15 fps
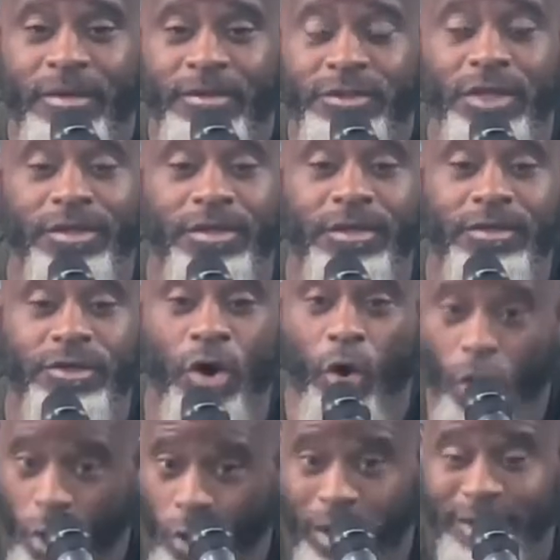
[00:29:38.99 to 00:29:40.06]
to
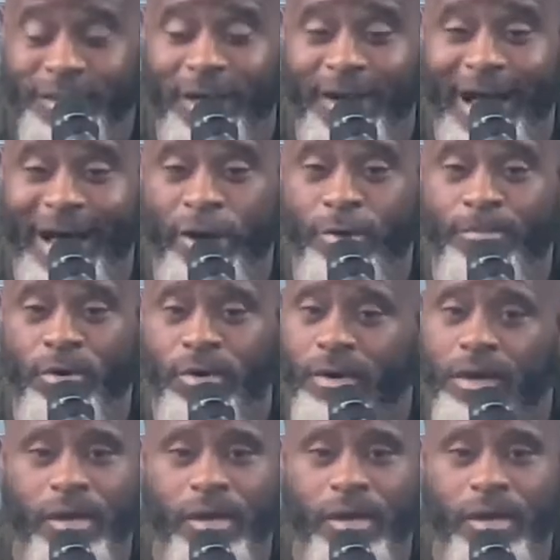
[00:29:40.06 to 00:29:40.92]
hold us accountable,